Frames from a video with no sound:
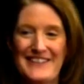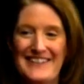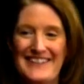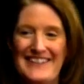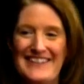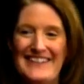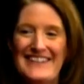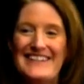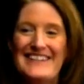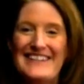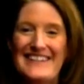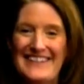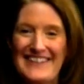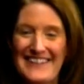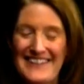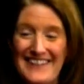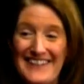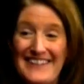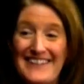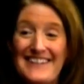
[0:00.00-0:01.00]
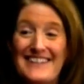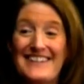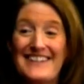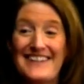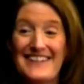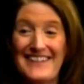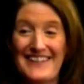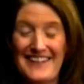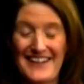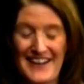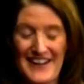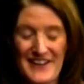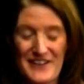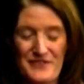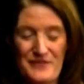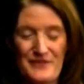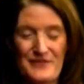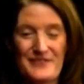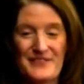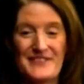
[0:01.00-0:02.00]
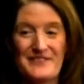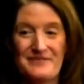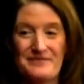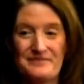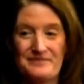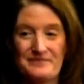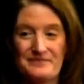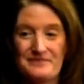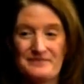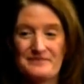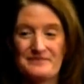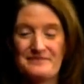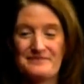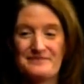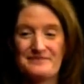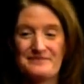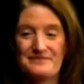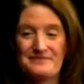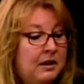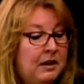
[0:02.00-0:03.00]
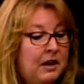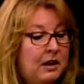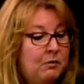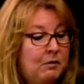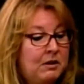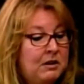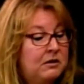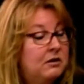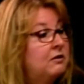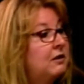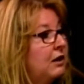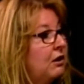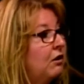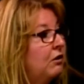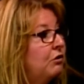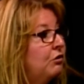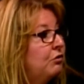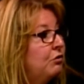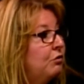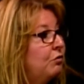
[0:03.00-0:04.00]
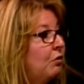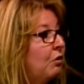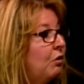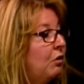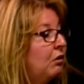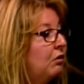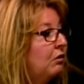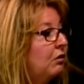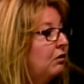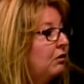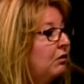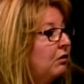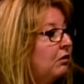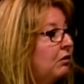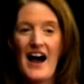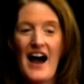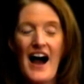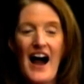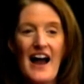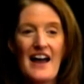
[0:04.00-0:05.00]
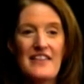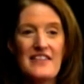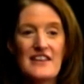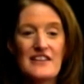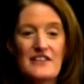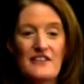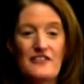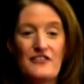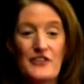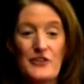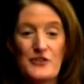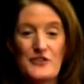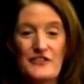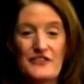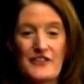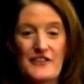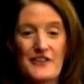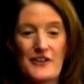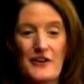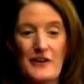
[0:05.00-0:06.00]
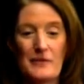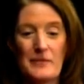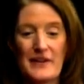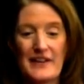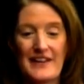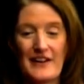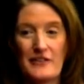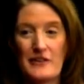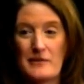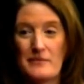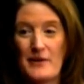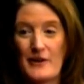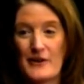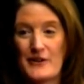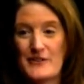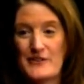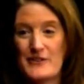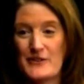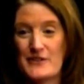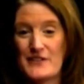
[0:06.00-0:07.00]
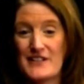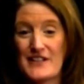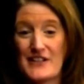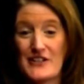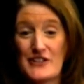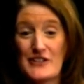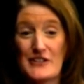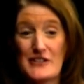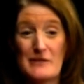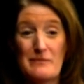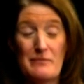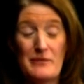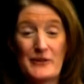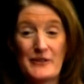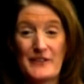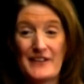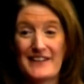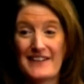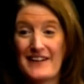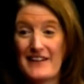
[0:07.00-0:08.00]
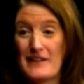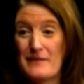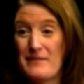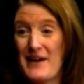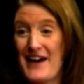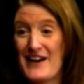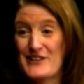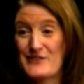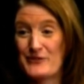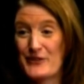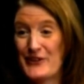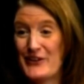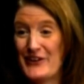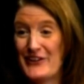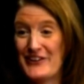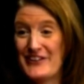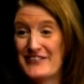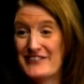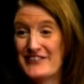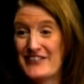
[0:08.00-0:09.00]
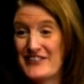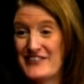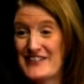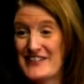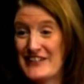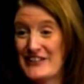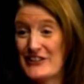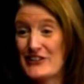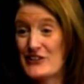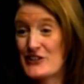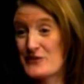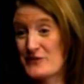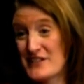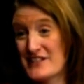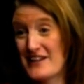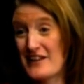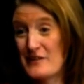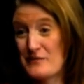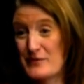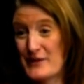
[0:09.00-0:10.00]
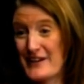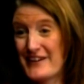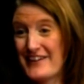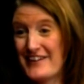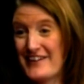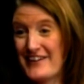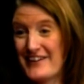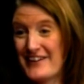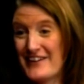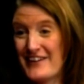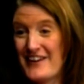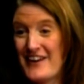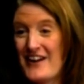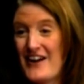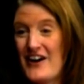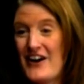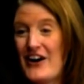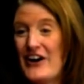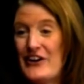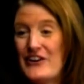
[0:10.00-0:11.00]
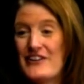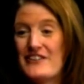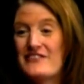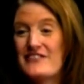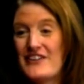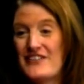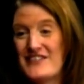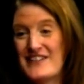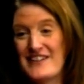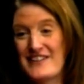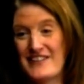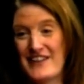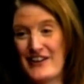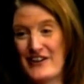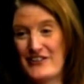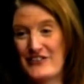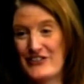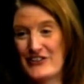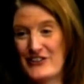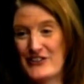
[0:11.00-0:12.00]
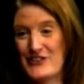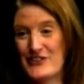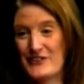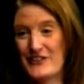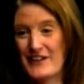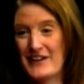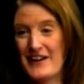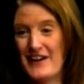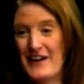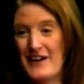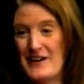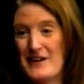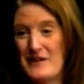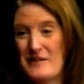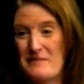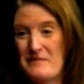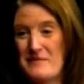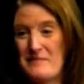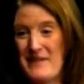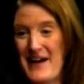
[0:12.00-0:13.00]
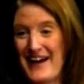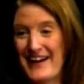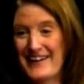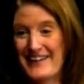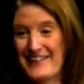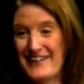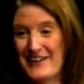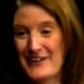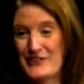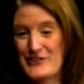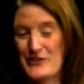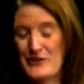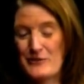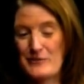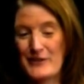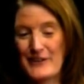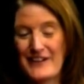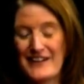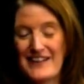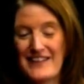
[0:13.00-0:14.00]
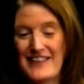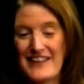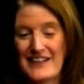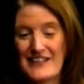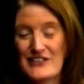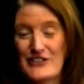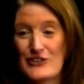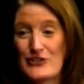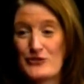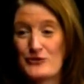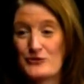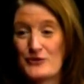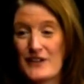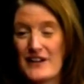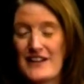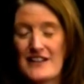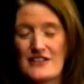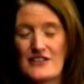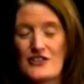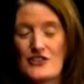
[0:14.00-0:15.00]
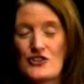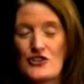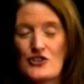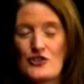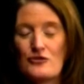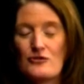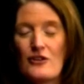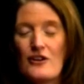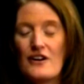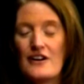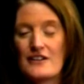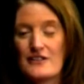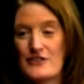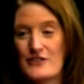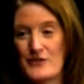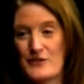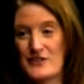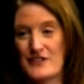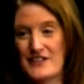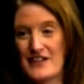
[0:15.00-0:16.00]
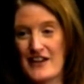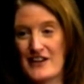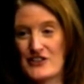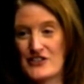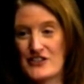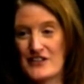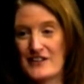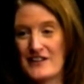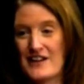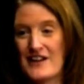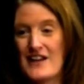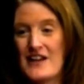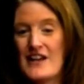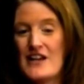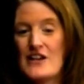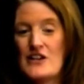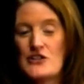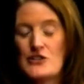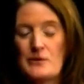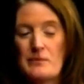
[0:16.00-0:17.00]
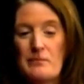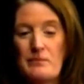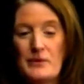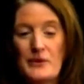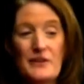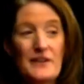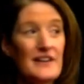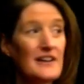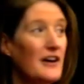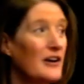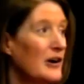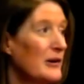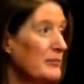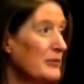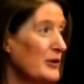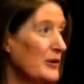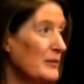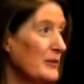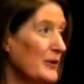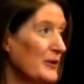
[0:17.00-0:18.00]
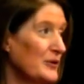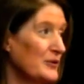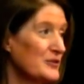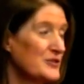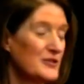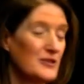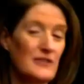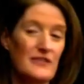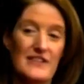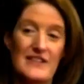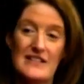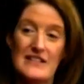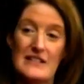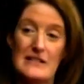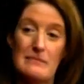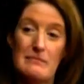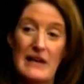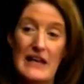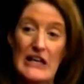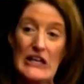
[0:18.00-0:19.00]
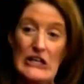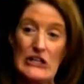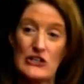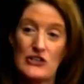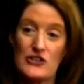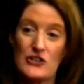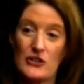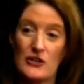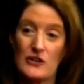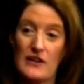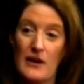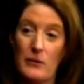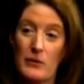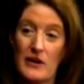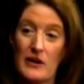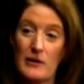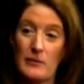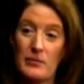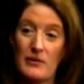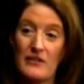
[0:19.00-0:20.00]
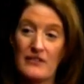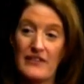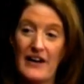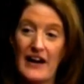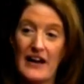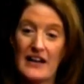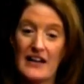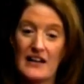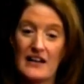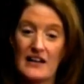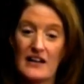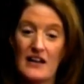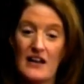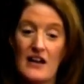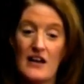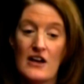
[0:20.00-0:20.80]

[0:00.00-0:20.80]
as you are winding down and and, mm-hmm. uh, and getting ready to take on your new role. I think the future for the Albany County Bar Association is building on the past 115 years. We celebrated our 115th anniversary um, back in October, and I think it's a great, it's a strong association. So building on our pro bono services, making sure that we are providing